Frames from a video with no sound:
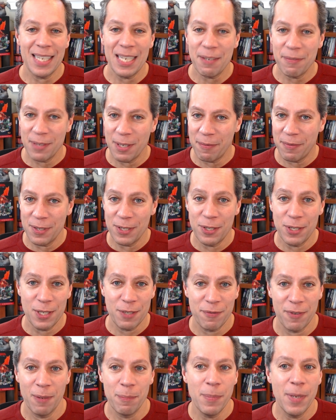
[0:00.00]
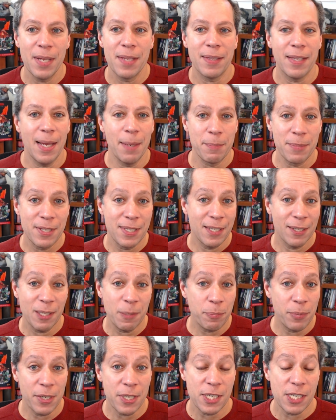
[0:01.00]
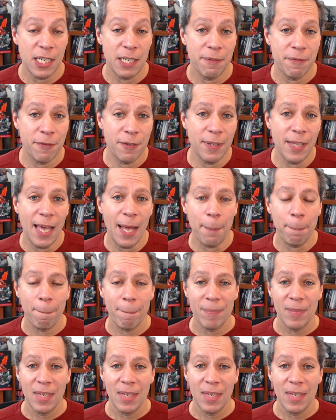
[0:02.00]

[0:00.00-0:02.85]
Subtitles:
even if it's just for a month. I'm still appreciative for that.